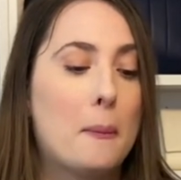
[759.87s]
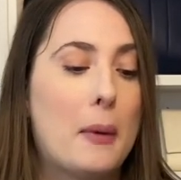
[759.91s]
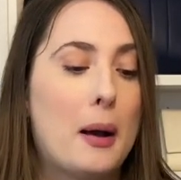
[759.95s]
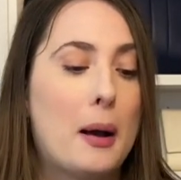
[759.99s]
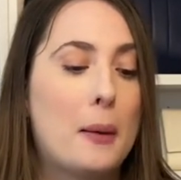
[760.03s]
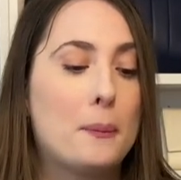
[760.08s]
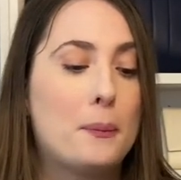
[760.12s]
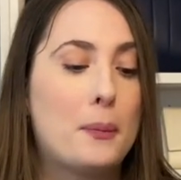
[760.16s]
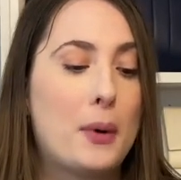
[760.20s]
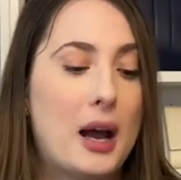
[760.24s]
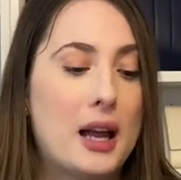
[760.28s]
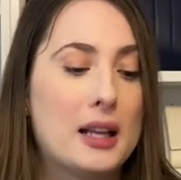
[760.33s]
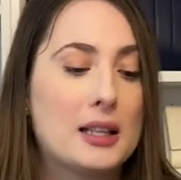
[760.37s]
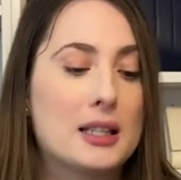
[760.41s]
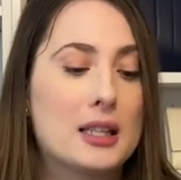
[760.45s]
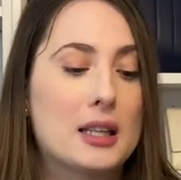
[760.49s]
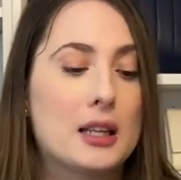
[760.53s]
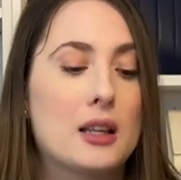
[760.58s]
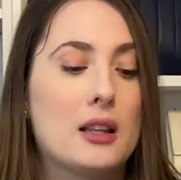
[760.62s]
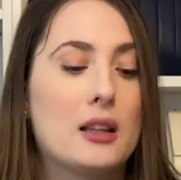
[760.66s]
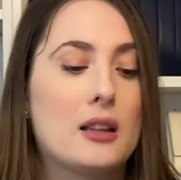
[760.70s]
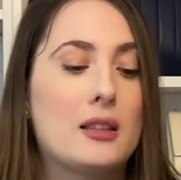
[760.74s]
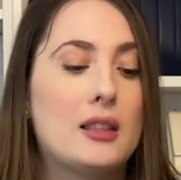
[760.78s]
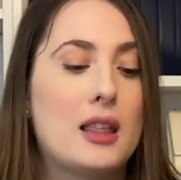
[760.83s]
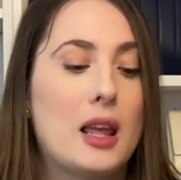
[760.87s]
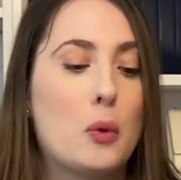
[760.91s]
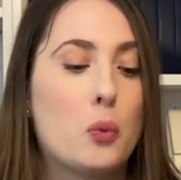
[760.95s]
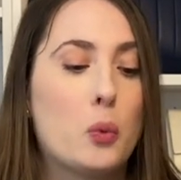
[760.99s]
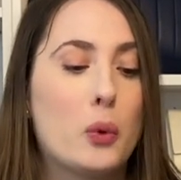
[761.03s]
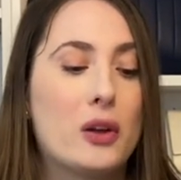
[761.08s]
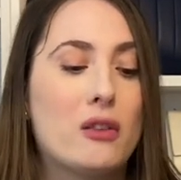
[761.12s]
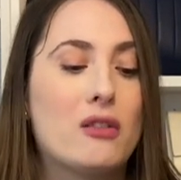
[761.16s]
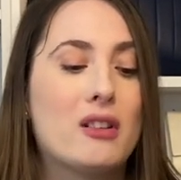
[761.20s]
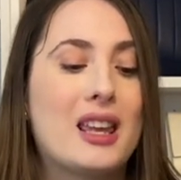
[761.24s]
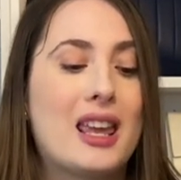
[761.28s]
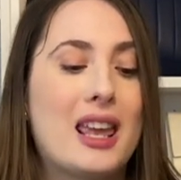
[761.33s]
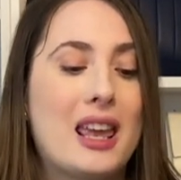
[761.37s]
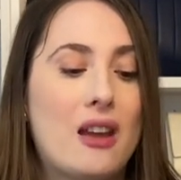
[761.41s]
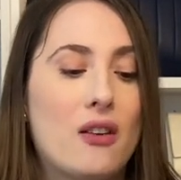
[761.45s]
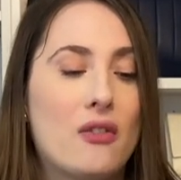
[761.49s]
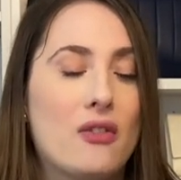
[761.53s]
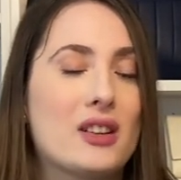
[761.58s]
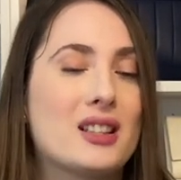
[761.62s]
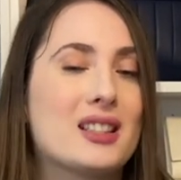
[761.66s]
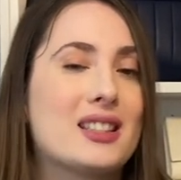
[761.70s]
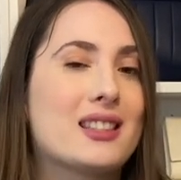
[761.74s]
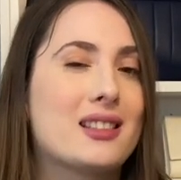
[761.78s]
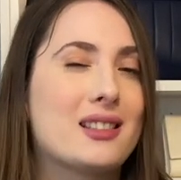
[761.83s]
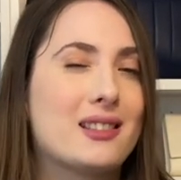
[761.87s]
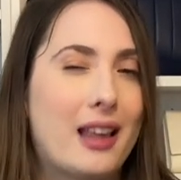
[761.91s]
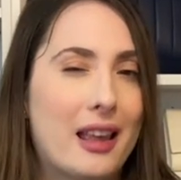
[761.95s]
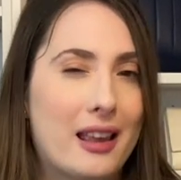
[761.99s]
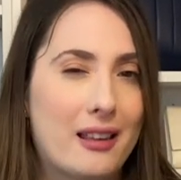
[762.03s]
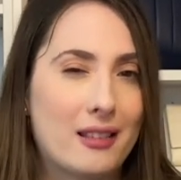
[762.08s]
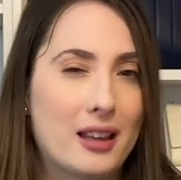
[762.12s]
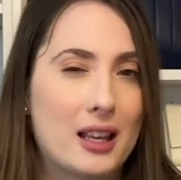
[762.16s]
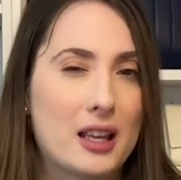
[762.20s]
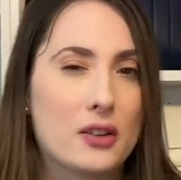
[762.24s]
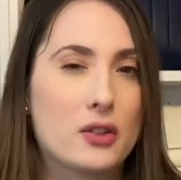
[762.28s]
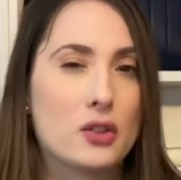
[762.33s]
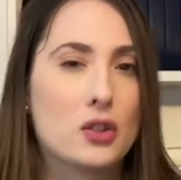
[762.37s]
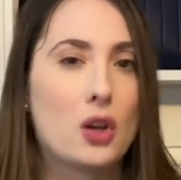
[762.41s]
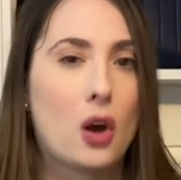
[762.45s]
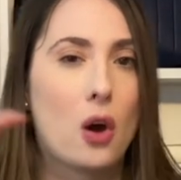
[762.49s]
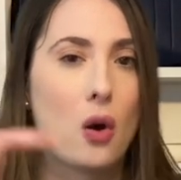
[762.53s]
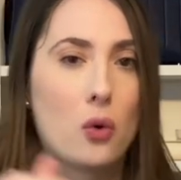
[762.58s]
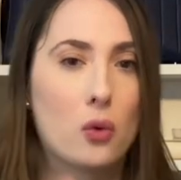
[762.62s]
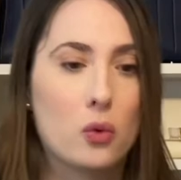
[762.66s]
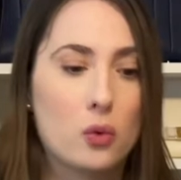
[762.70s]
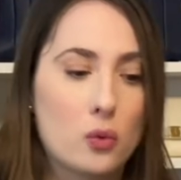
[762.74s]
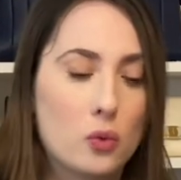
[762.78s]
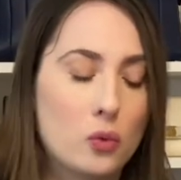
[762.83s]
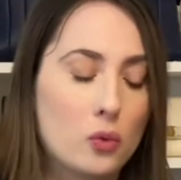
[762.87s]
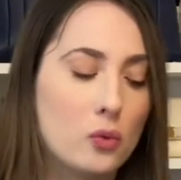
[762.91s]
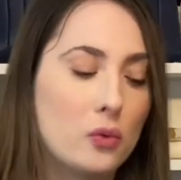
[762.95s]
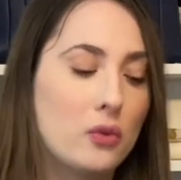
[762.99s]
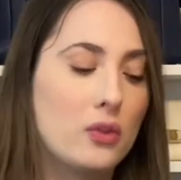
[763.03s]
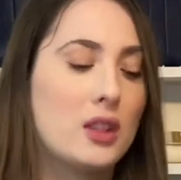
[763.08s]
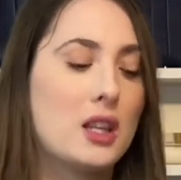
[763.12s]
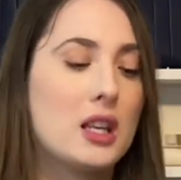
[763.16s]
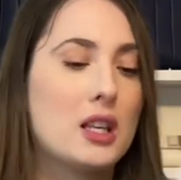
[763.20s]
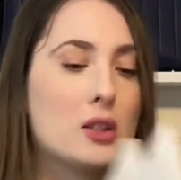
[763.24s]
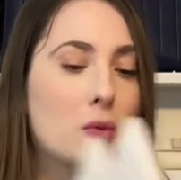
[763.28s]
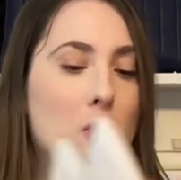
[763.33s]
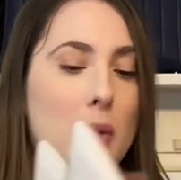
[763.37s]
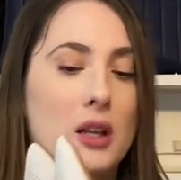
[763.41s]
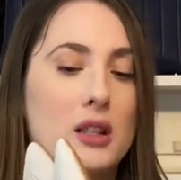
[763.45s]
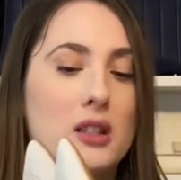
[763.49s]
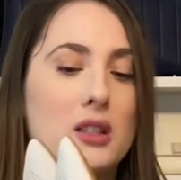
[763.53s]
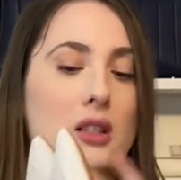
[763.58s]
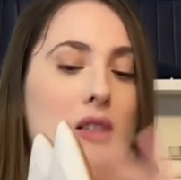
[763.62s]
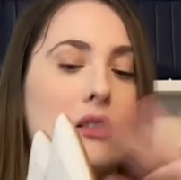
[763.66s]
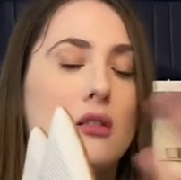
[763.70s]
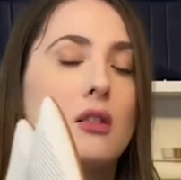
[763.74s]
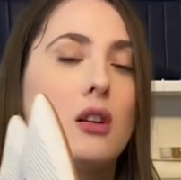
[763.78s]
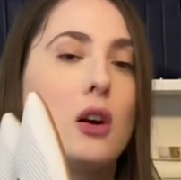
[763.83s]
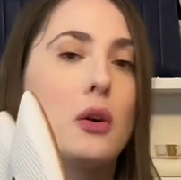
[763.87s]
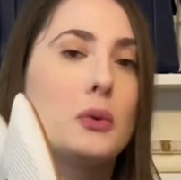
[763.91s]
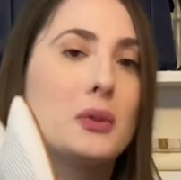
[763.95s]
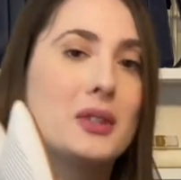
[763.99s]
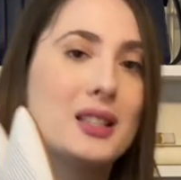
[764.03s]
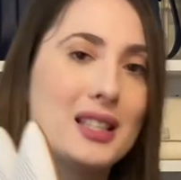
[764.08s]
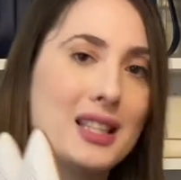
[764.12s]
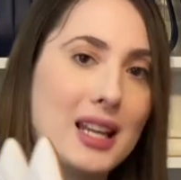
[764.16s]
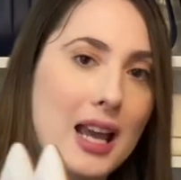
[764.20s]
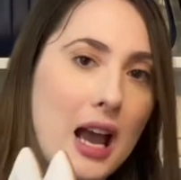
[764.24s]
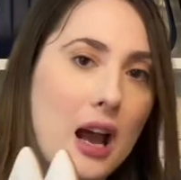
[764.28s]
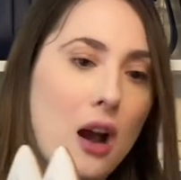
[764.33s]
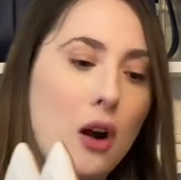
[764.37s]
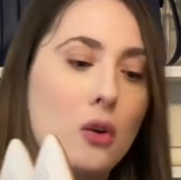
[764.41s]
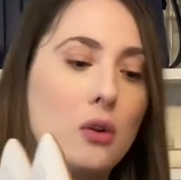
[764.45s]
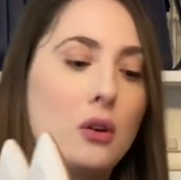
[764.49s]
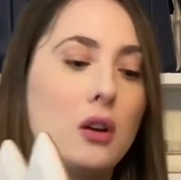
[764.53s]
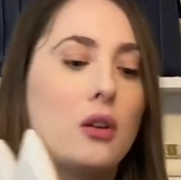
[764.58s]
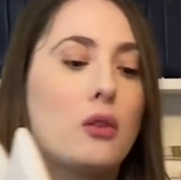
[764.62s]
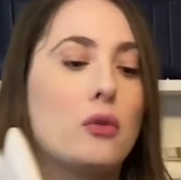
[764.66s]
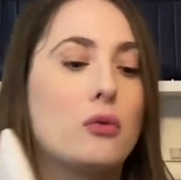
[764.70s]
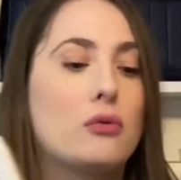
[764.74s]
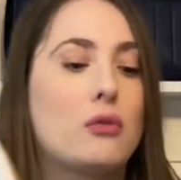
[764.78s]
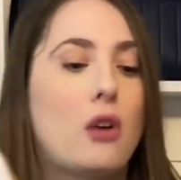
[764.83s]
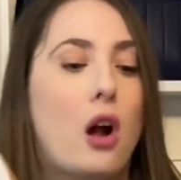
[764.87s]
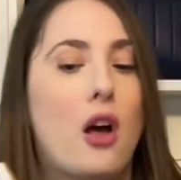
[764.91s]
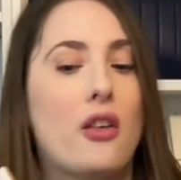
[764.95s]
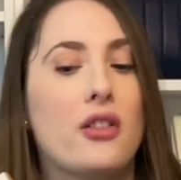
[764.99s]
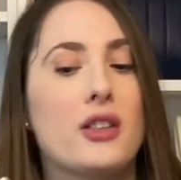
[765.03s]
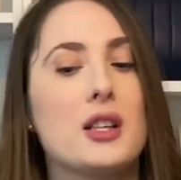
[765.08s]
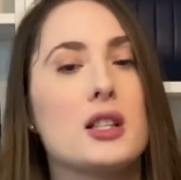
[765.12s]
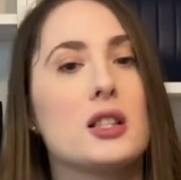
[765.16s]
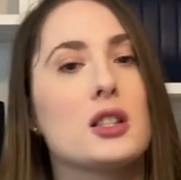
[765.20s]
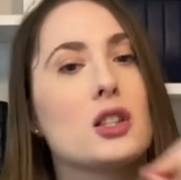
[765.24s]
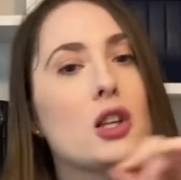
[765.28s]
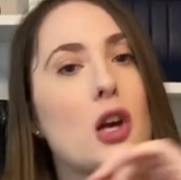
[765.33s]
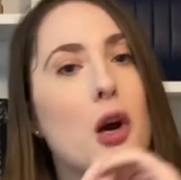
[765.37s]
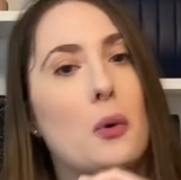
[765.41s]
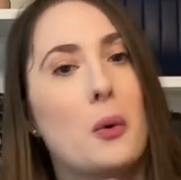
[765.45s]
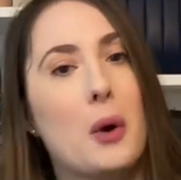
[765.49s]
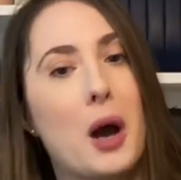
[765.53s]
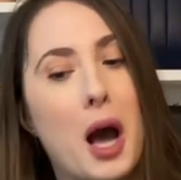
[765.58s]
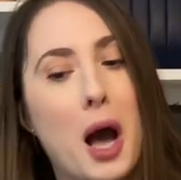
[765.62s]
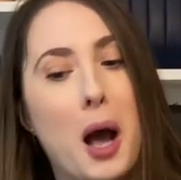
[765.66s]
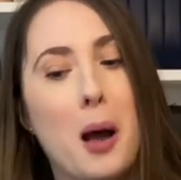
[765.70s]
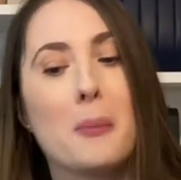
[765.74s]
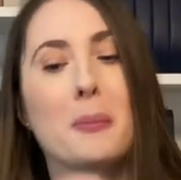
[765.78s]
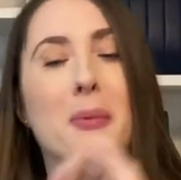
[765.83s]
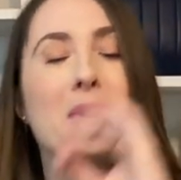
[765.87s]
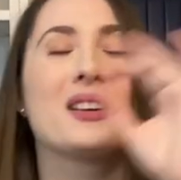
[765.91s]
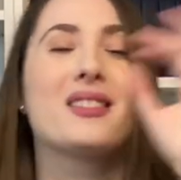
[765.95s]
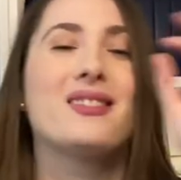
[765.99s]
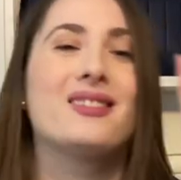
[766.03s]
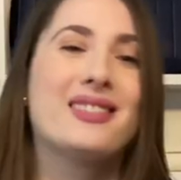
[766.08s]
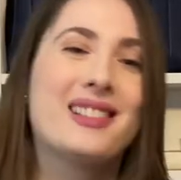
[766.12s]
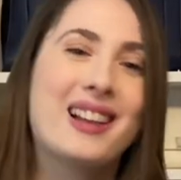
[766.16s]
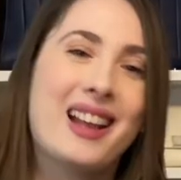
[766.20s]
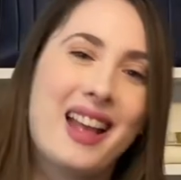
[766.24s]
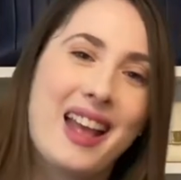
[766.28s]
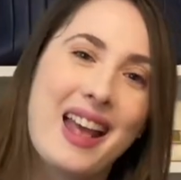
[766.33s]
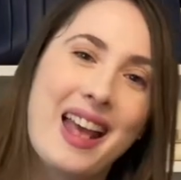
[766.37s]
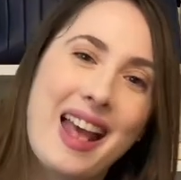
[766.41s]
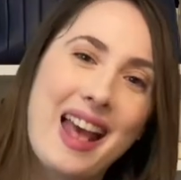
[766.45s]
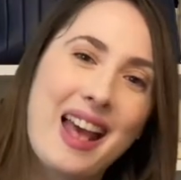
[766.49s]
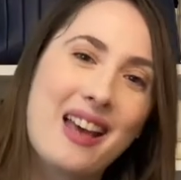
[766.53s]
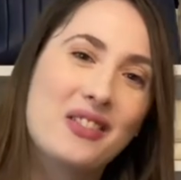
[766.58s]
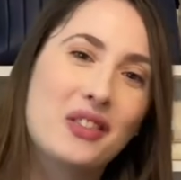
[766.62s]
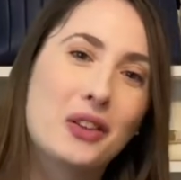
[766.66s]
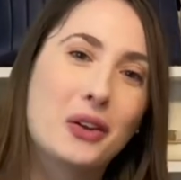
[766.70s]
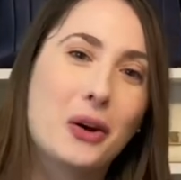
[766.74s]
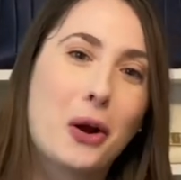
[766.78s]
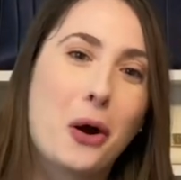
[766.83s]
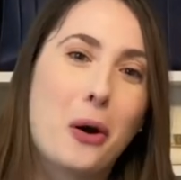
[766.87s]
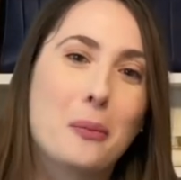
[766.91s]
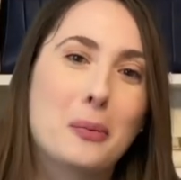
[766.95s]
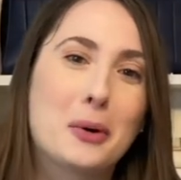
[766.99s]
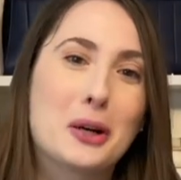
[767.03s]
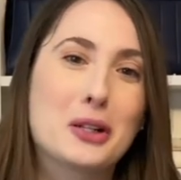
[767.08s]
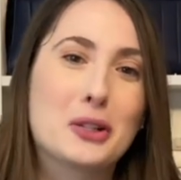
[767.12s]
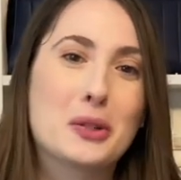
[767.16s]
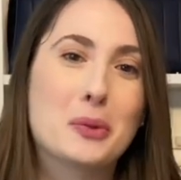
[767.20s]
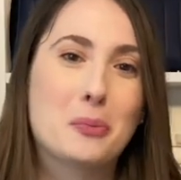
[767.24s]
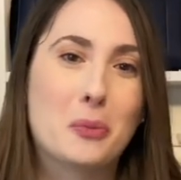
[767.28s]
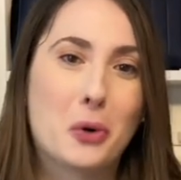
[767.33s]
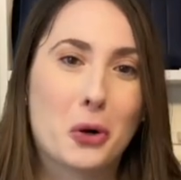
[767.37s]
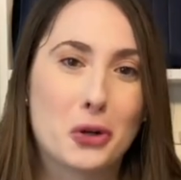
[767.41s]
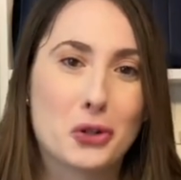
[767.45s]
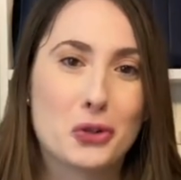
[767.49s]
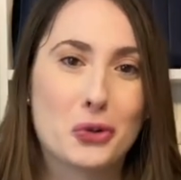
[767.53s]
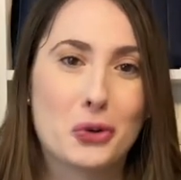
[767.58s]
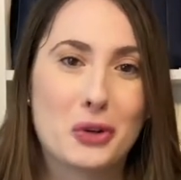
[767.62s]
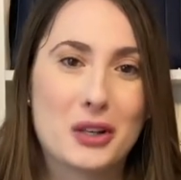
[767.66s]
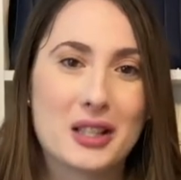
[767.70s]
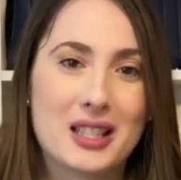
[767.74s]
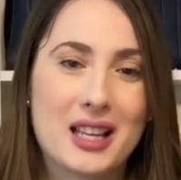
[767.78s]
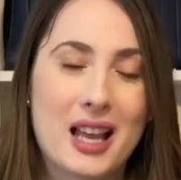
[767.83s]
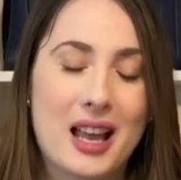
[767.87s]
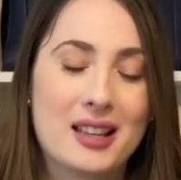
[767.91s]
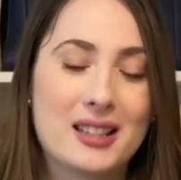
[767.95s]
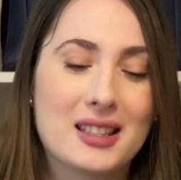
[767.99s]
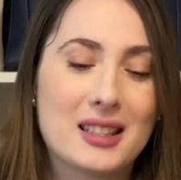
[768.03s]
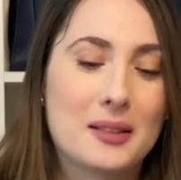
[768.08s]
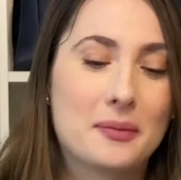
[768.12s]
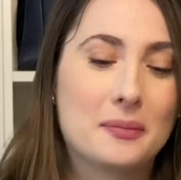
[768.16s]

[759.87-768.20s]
But they will give slightly. So these ones go down, Rothy's go up, and then Allbirds more true to size.